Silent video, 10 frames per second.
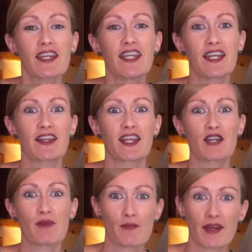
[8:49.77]
get in the
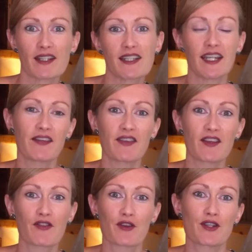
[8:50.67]
commitment, get in the
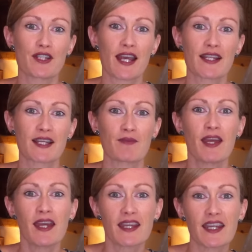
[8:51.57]
enthusiasm,
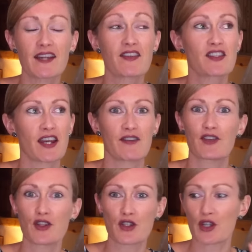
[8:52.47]
get in the state of
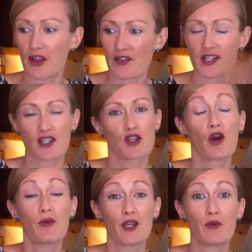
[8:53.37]
concern that this is
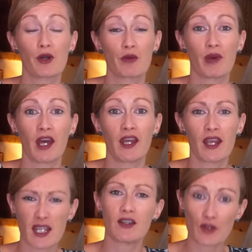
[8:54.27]
not where you want to
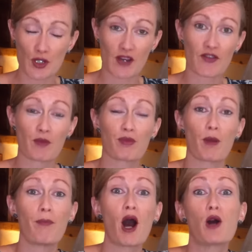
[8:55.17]
be, give yourself that
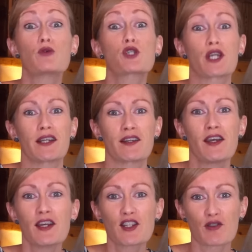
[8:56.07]
propulsion
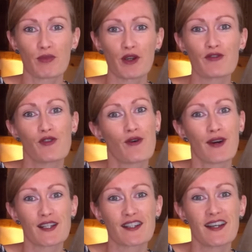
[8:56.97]
to move
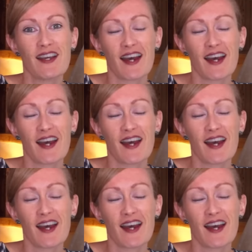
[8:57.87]
forward?